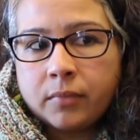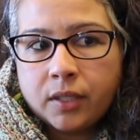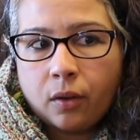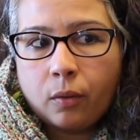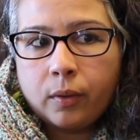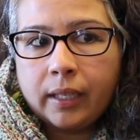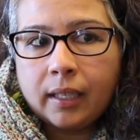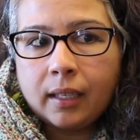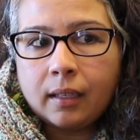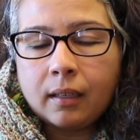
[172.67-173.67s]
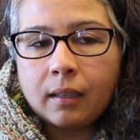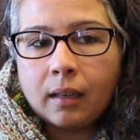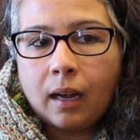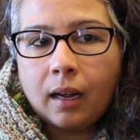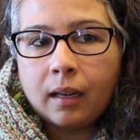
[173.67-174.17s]
So the
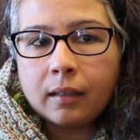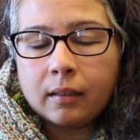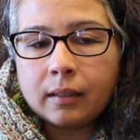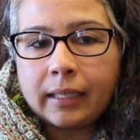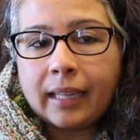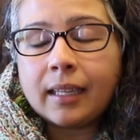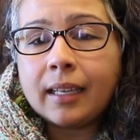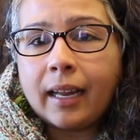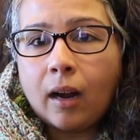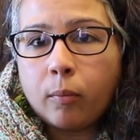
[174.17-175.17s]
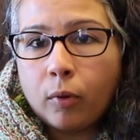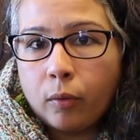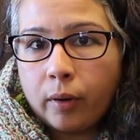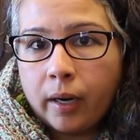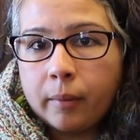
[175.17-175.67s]
Get the Lead Out
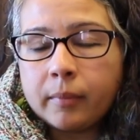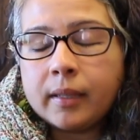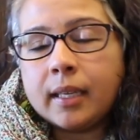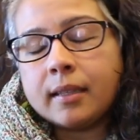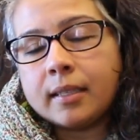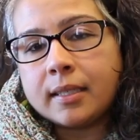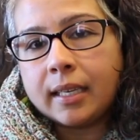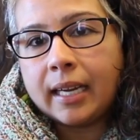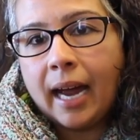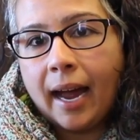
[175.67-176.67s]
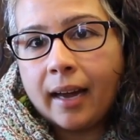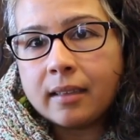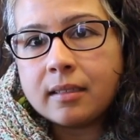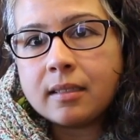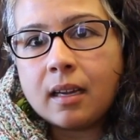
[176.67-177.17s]
program that the city
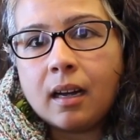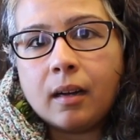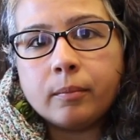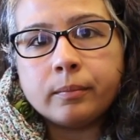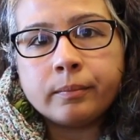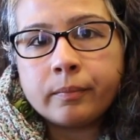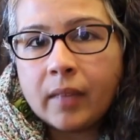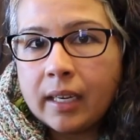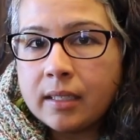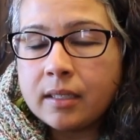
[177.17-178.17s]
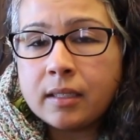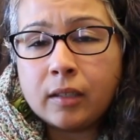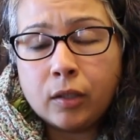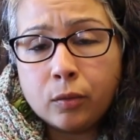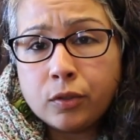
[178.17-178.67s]
has is
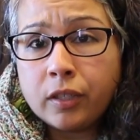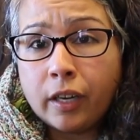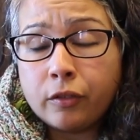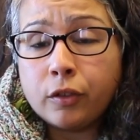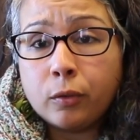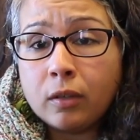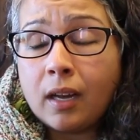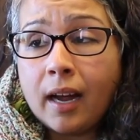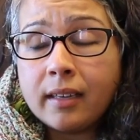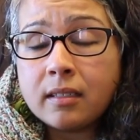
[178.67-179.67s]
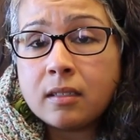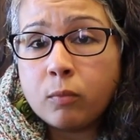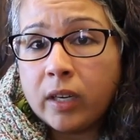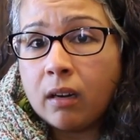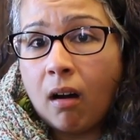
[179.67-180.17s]
hugely underutilized.
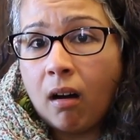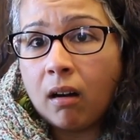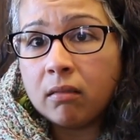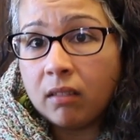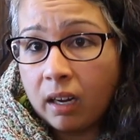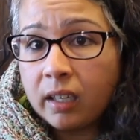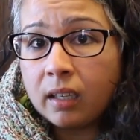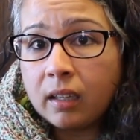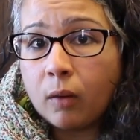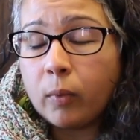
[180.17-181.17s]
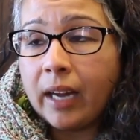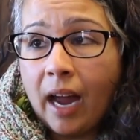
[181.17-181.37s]
We are lucky that we